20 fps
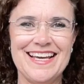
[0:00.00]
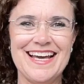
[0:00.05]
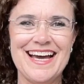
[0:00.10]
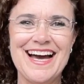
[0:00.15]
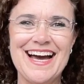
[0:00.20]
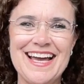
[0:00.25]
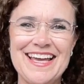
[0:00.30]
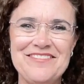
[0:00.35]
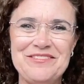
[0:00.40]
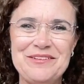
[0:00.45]

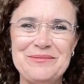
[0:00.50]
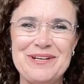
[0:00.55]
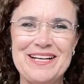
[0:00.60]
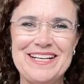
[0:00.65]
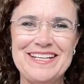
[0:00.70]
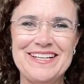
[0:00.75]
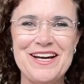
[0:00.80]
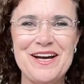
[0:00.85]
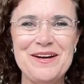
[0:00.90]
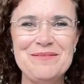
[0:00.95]
Hi
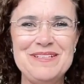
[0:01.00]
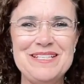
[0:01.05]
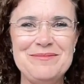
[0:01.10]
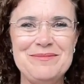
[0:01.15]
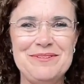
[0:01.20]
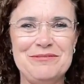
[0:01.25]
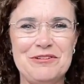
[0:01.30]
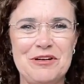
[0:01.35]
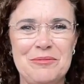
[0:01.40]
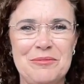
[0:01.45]
everyone, I'm Debbie
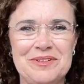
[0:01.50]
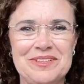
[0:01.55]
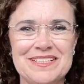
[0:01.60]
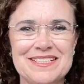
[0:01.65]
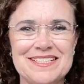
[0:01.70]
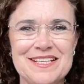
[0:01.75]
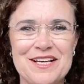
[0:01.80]
Roberts,